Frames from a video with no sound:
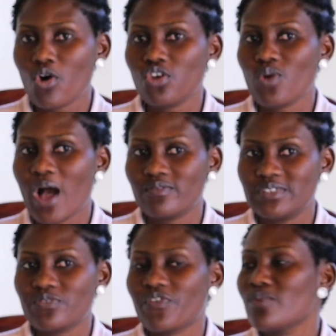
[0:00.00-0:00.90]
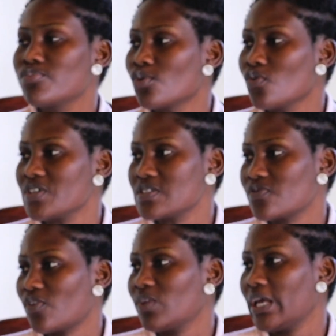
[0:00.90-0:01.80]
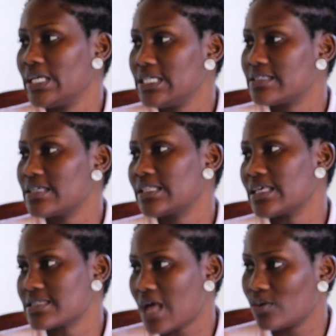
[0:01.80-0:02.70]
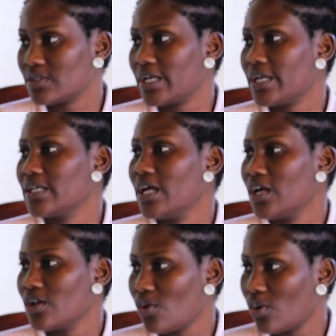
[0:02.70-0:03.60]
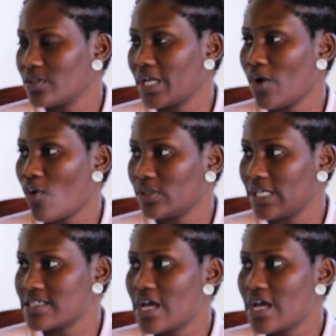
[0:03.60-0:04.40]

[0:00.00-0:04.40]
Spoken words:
know you have different provinces from the eastern, the southern, northern, and all that.